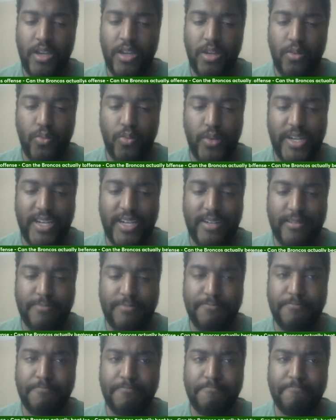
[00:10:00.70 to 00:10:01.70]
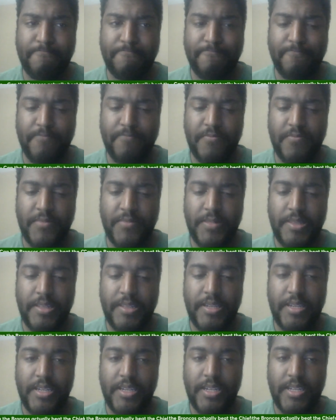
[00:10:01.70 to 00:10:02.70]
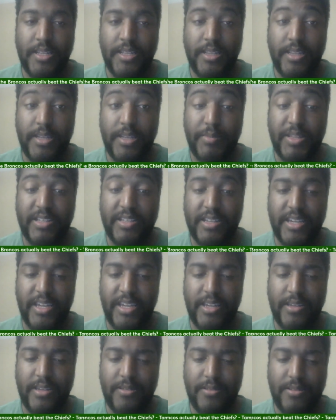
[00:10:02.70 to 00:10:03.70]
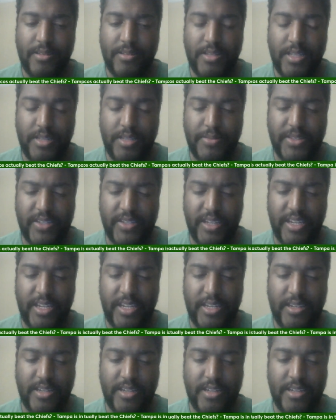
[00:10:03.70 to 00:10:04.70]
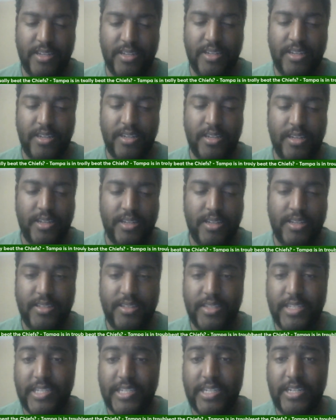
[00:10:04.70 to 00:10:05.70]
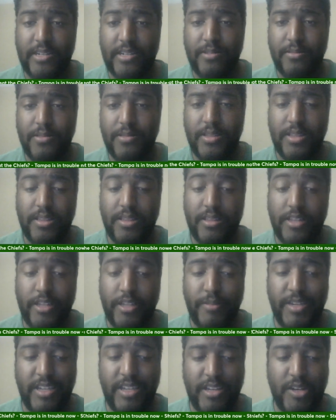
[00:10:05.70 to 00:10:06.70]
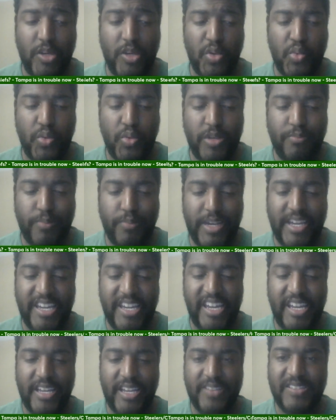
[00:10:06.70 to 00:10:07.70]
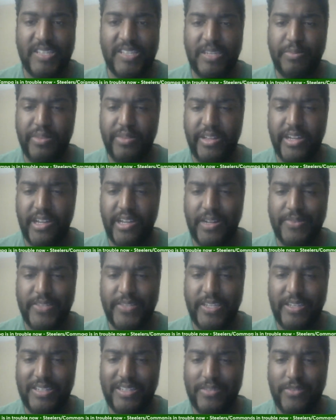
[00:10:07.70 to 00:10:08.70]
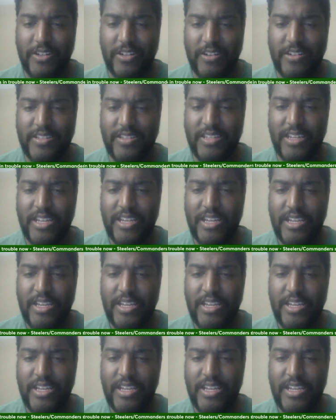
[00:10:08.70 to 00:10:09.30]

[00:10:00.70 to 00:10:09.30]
Well, let me tell you. Let me tell you. So let me go with my AFC playoff teams first.